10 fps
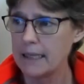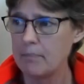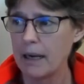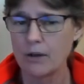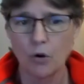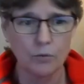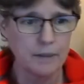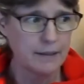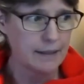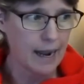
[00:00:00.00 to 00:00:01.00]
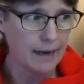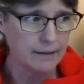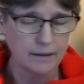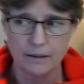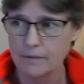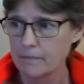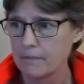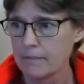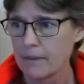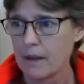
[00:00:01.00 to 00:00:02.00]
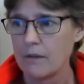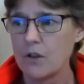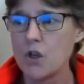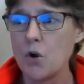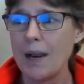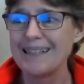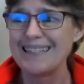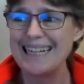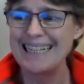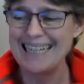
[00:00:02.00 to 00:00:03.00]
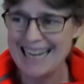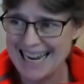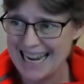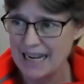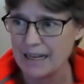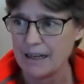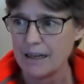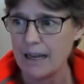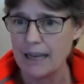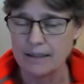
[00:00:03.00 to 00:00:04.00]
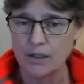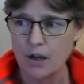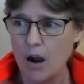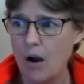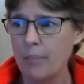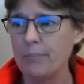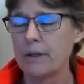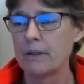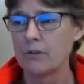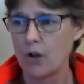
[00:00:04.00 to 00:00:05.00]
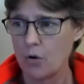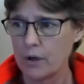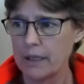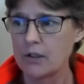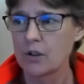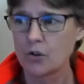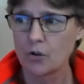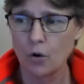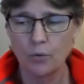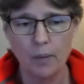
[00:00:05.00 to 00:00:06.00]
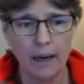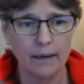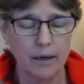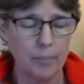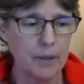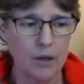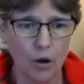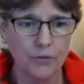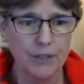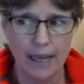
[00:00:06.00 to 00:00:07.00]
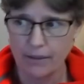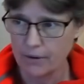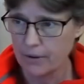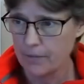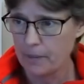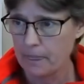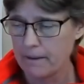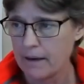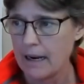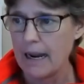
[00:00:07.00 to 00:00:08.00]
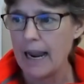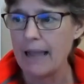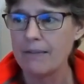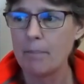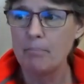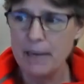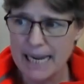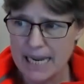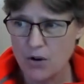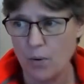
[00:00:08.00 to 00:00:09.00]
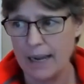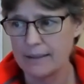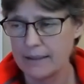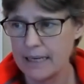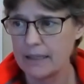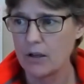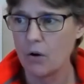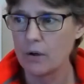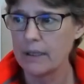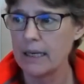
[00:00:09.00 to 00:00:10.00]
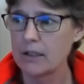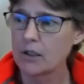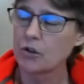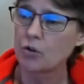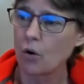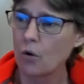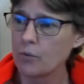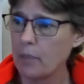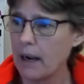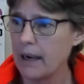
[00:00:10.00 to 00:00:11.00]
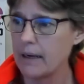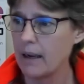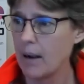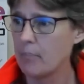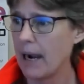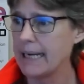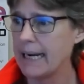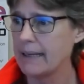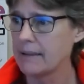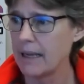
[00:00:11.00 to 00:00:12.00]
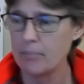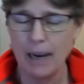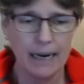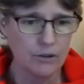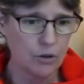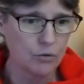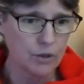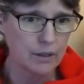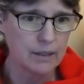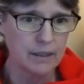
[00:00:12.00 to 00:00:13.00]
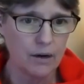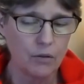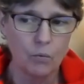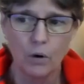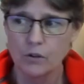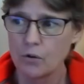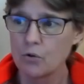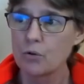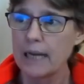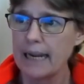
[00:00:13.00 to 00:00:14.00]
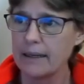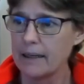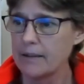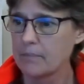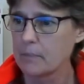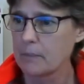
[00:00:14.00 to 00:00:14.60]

by Goldman Sachs. The USDT, as in Tom, token is controlled by a company called Tether. And the BUSD token is controlled by Binance and Paxos. At least they're the ones who created it.